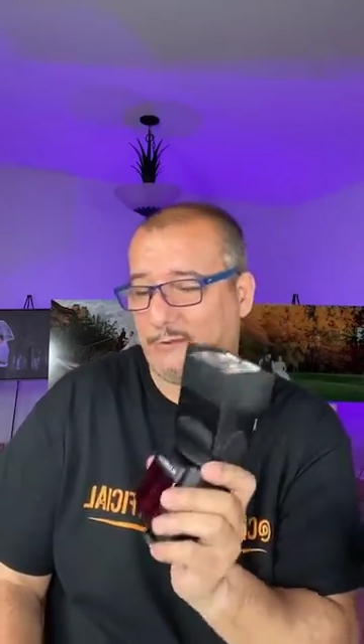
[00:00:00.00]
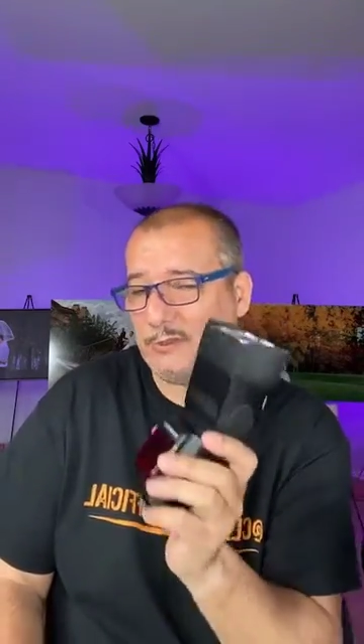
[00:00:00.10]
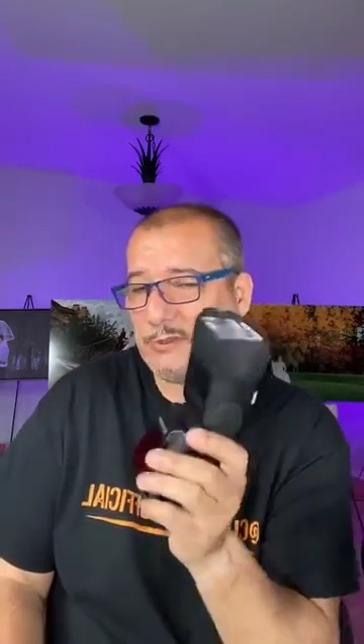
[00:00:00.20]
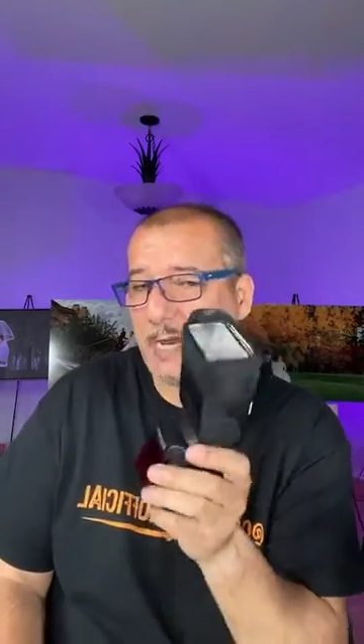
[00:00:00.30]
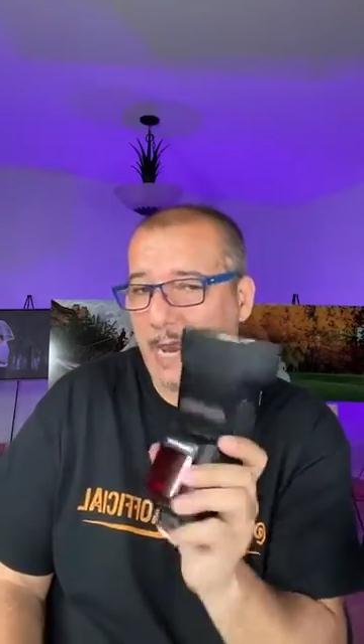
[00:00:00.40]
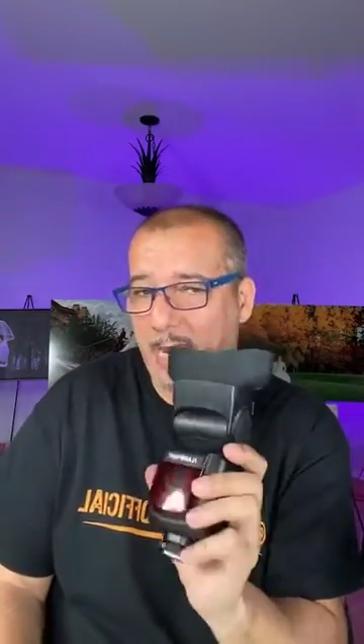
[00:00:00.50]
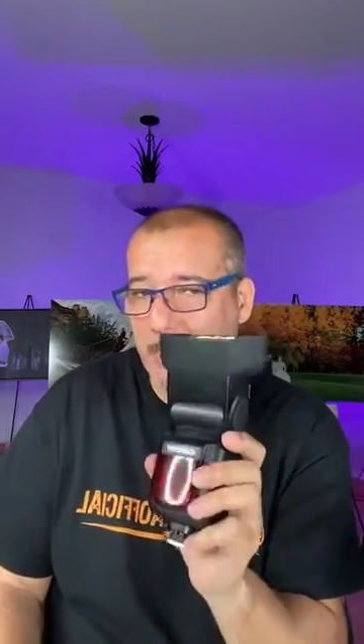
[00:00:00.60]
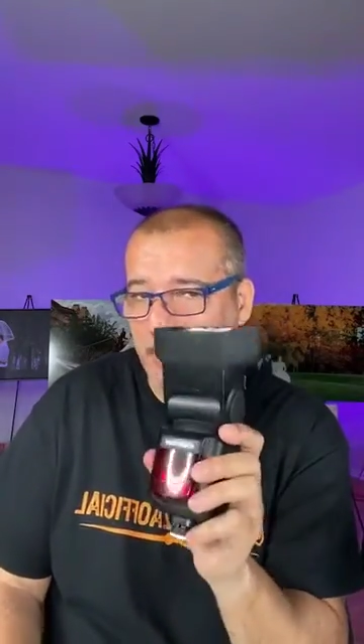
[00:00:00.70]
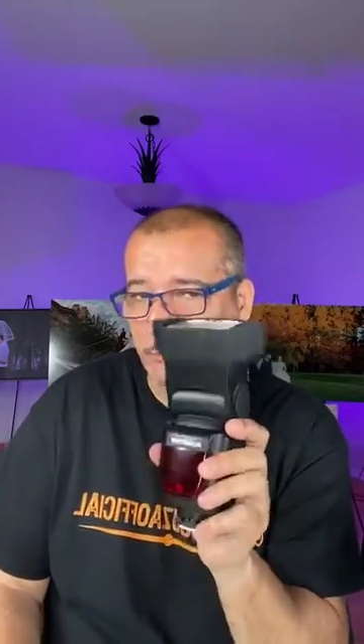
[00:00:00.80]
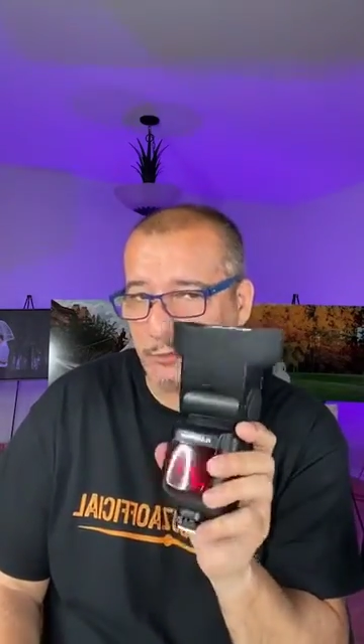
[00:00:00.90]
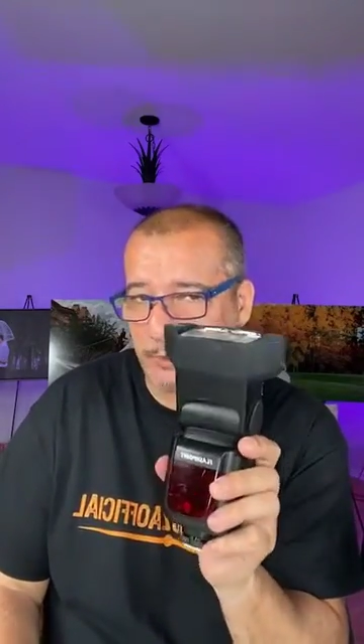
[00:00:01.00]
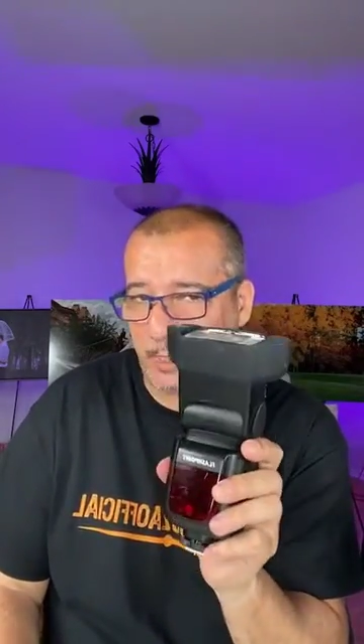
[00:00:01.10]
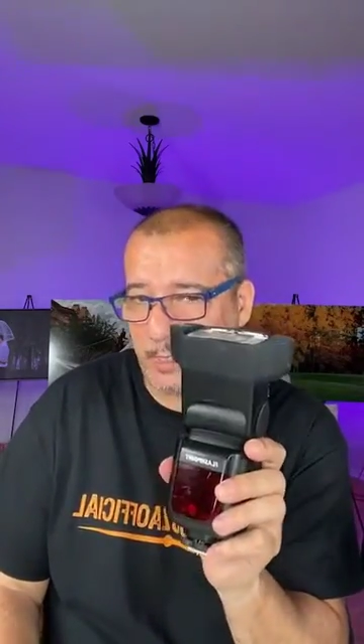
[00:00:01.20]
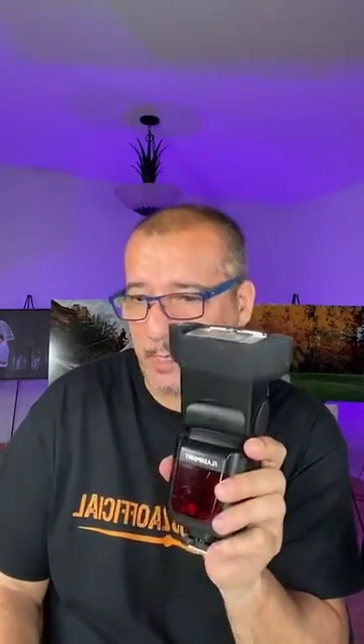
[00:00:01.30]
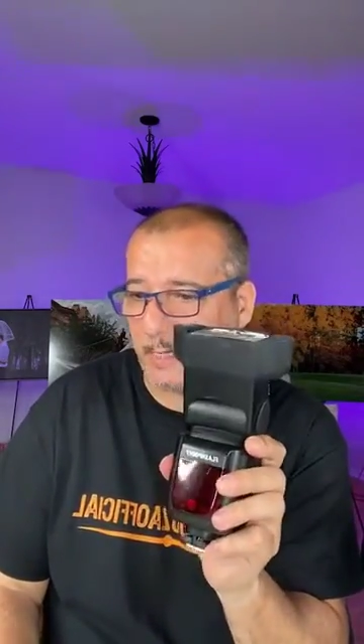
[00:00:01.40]
This guy here
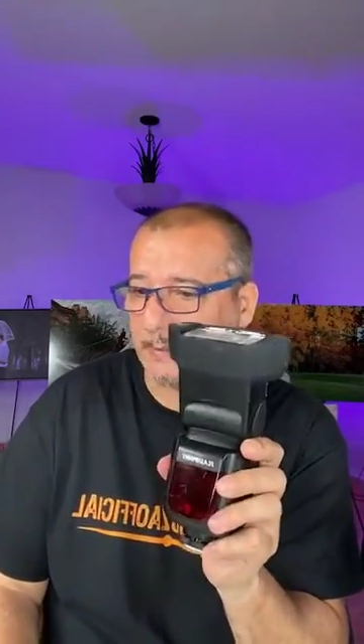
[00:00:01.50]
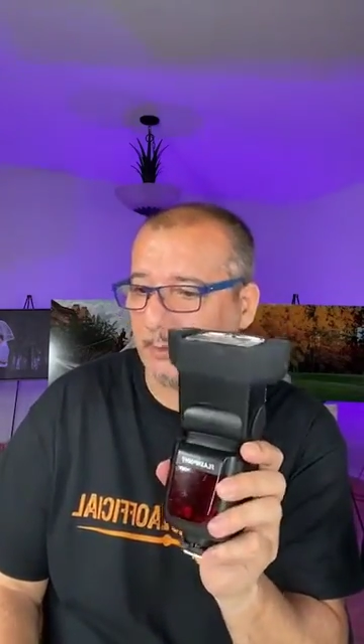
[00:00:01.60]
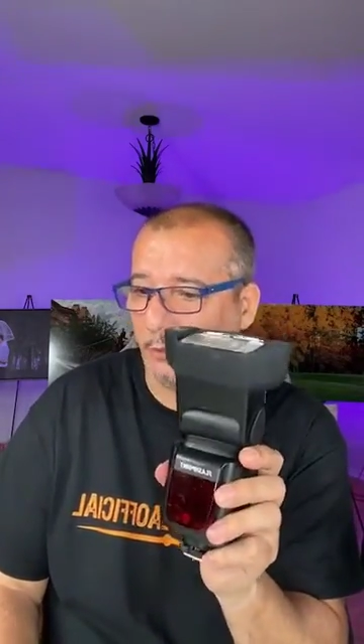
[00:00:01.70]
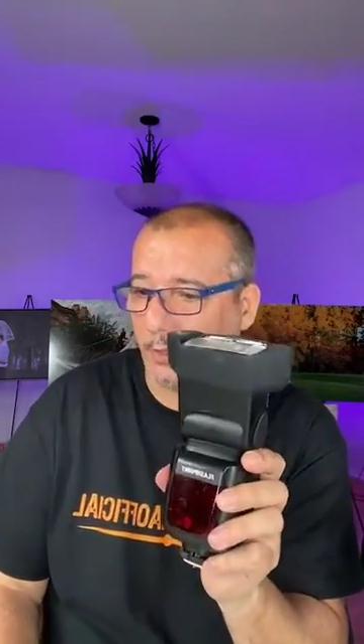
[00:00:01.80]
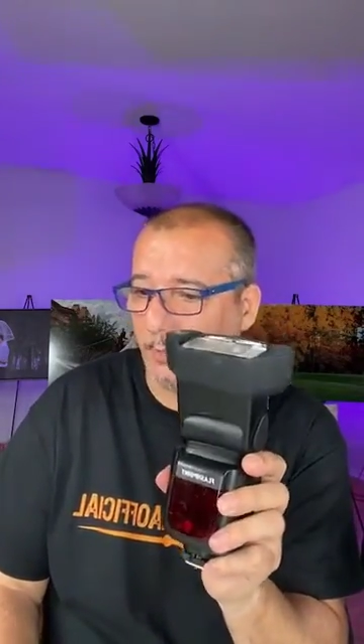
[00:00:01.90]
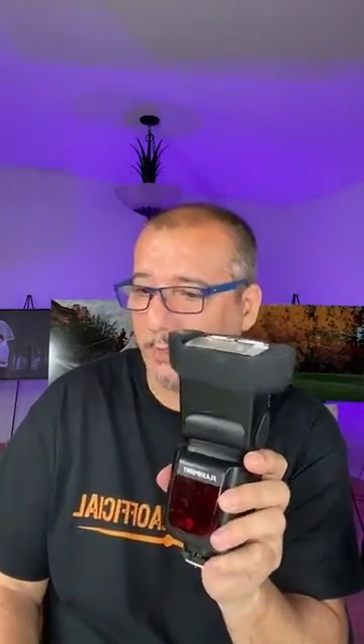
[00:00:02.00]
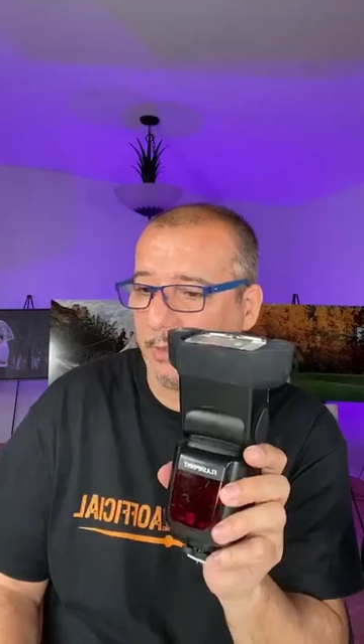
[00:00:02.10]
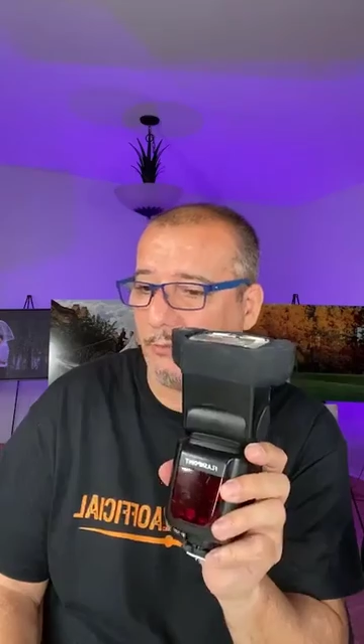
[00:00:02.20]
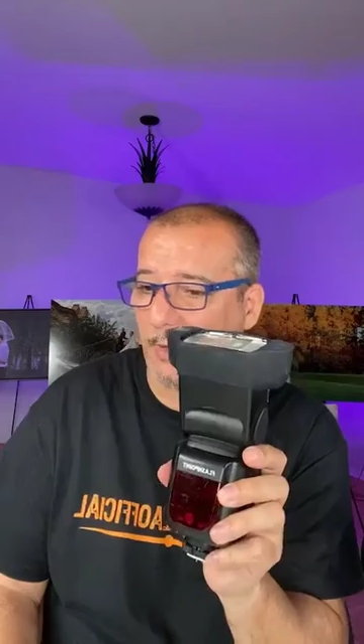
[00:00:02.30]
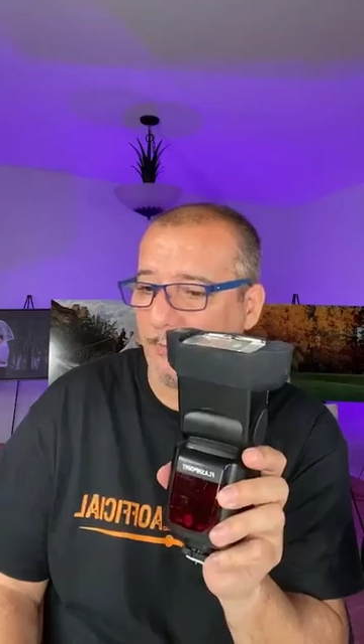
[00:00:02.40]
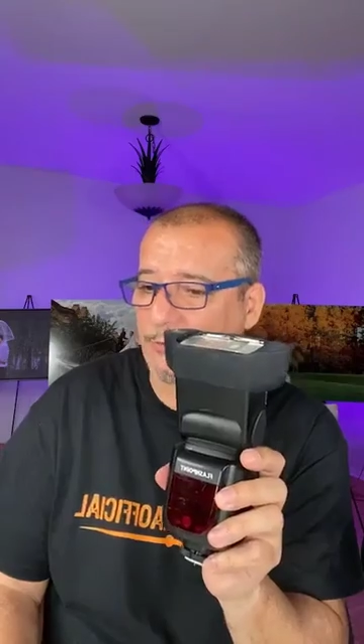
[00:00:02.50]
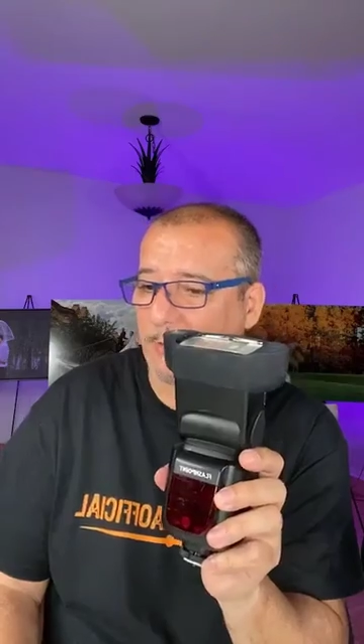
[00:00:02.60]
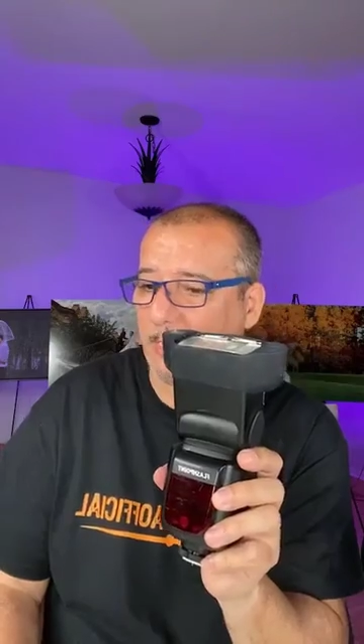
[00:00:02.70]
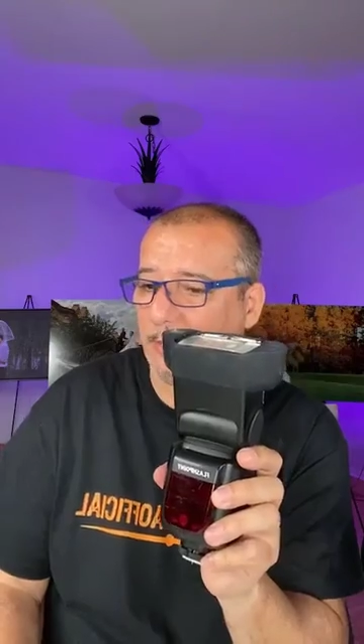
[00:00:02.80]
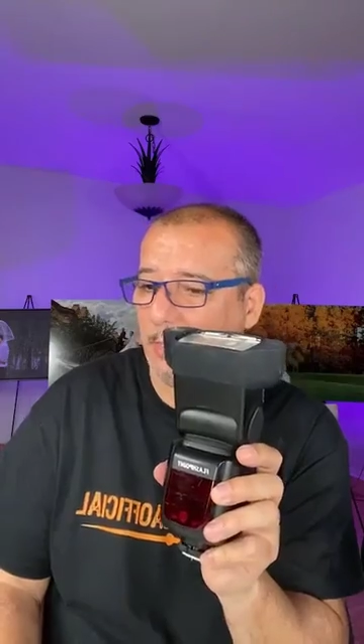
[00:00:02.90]
today at Adorama
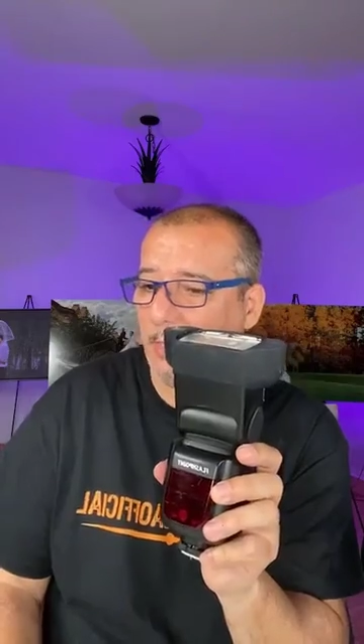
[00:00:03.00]
website